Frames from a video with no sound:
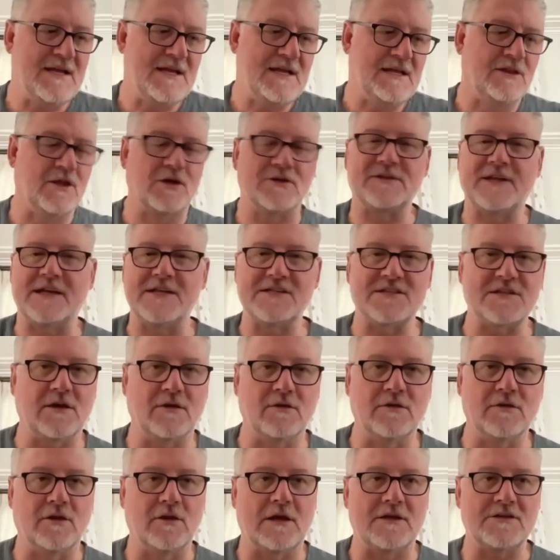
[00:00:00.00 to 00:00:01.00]
Look, there's
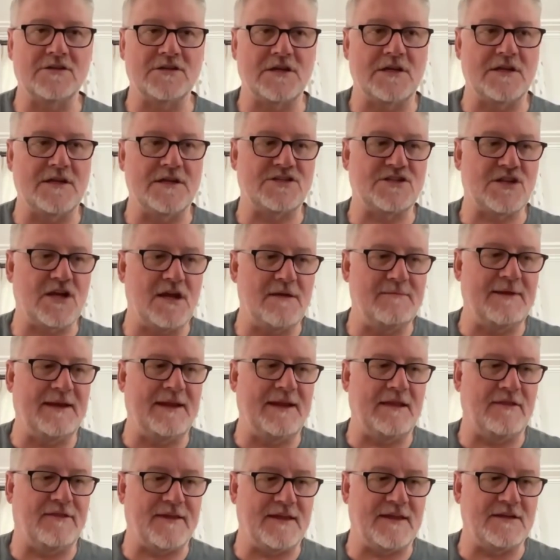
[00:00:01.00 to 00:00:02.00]
so
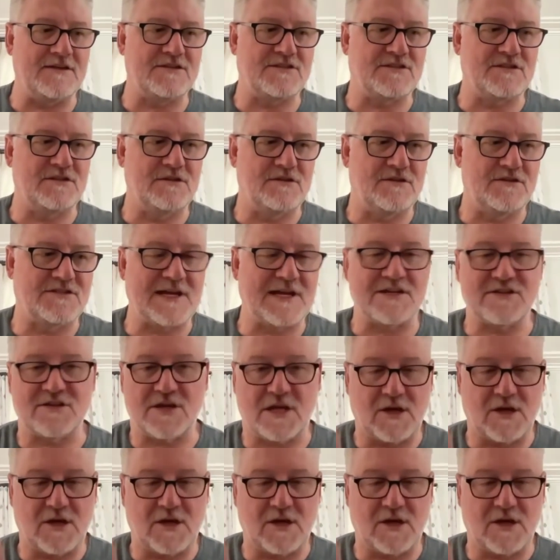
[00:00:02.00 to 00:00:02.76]
many things to discuss.